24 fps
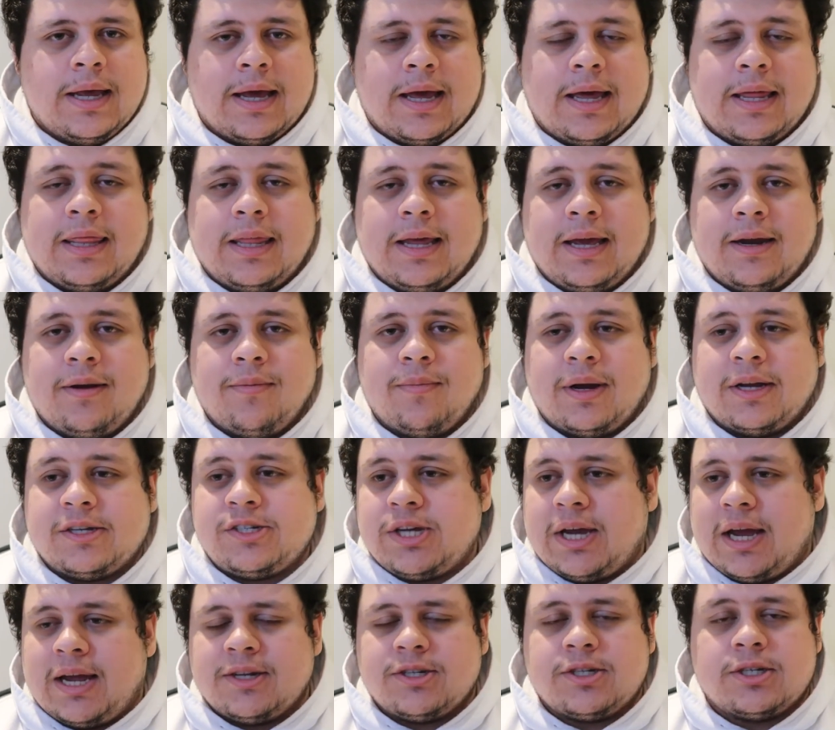And then my
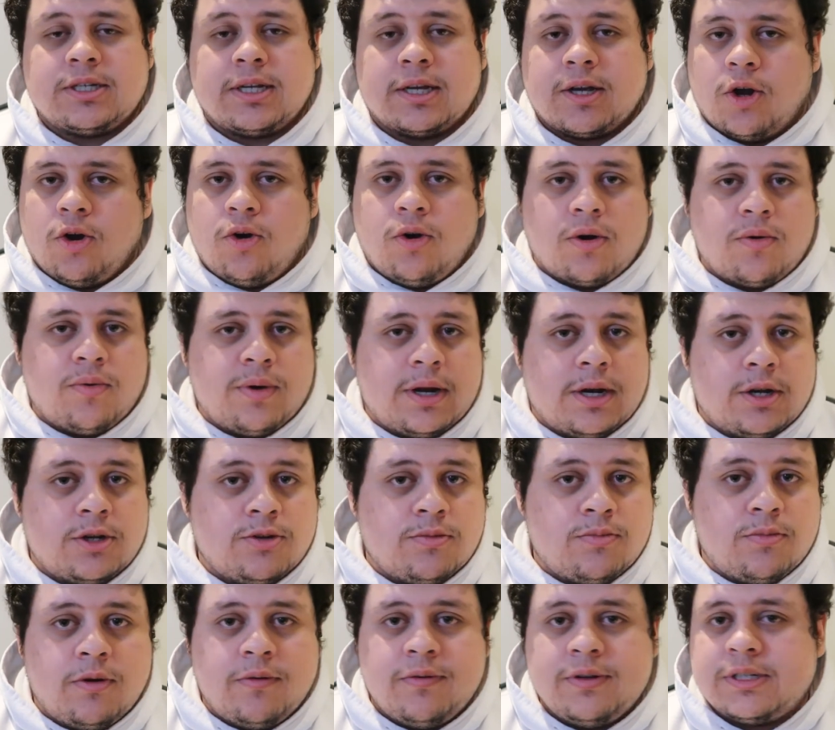chat is just like, oh, are we going to
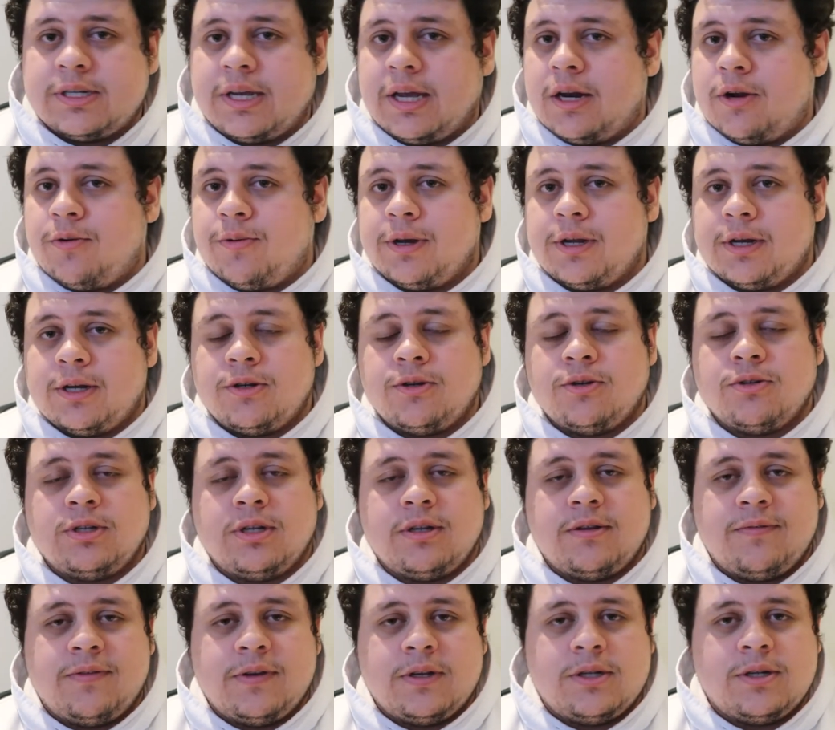do movies again? Are we going to do
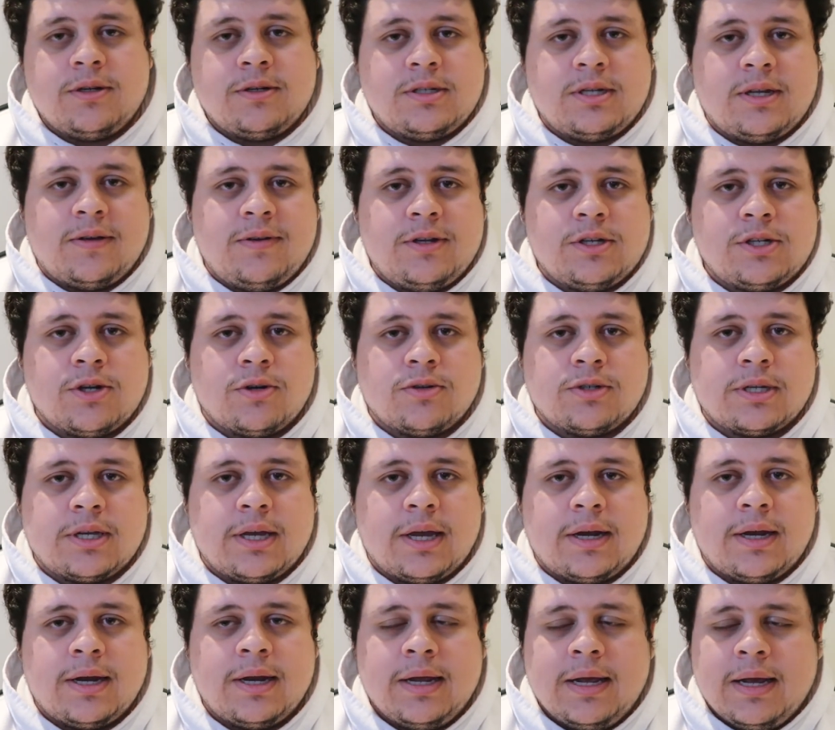TV shows
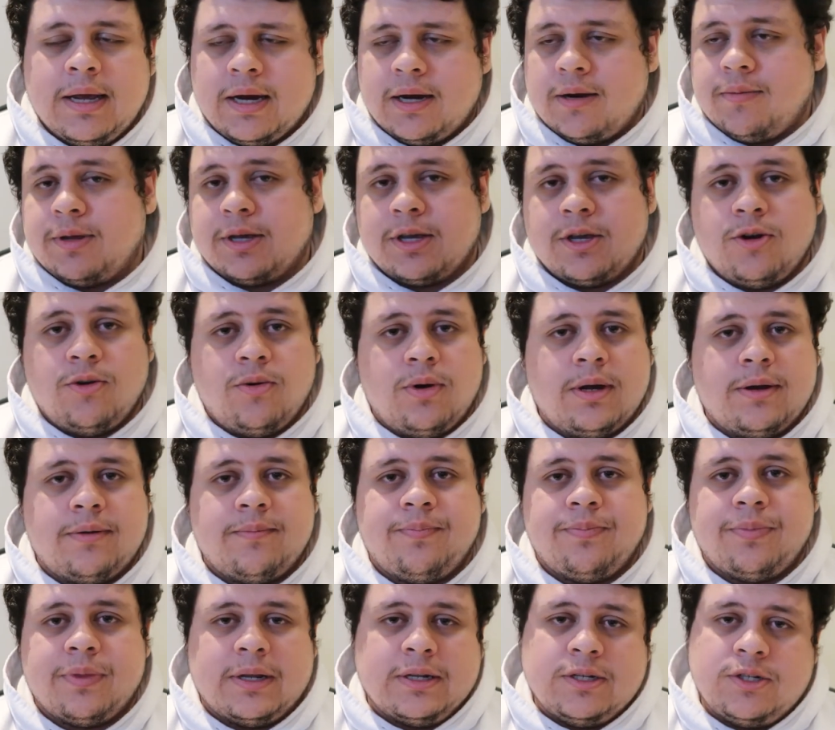again? And I'm like, you know
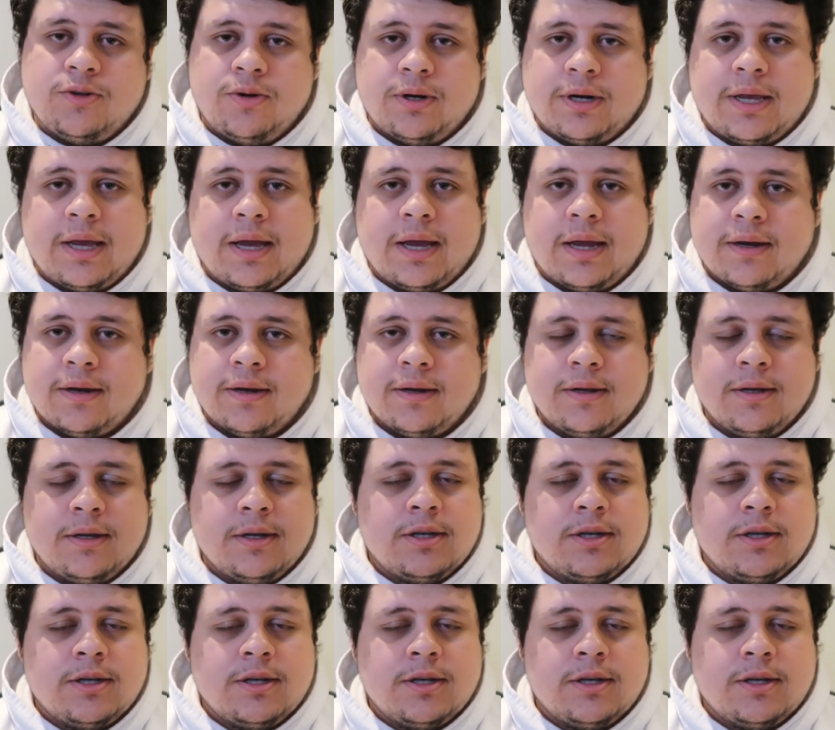what? Let's do it again.